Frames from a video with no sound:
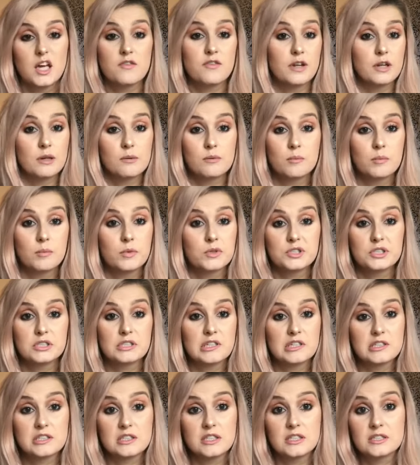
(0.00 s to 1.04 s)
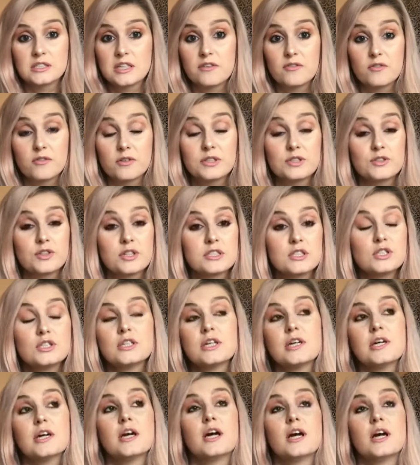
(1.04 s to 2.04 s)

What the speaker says: if anyone watches this and is ever interested.